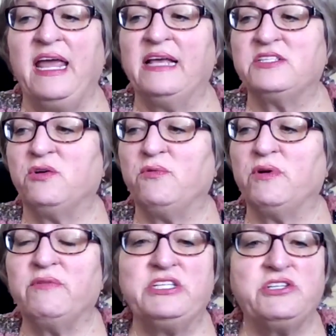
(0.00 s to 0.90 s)
And so we're
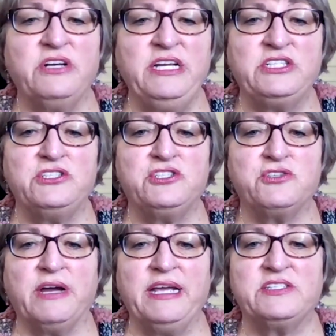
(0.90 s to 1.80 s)
returning to
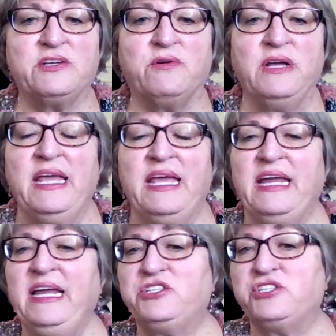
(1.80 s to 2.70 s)
joy. So
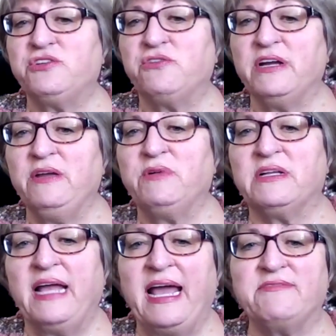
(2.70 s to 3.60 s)
each story will
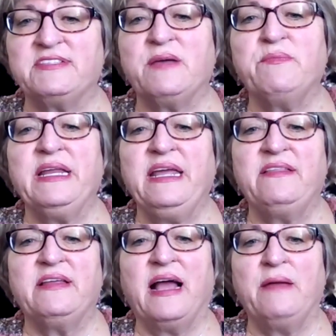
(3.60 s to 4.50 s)
have somebody
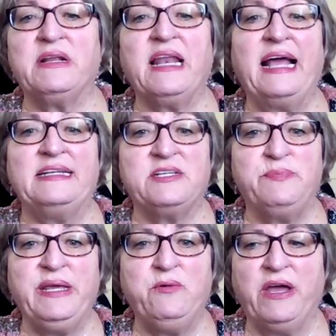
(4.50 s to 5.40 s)
that I'm glad to
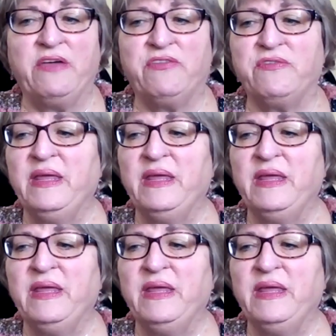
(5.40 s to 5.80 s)
be with.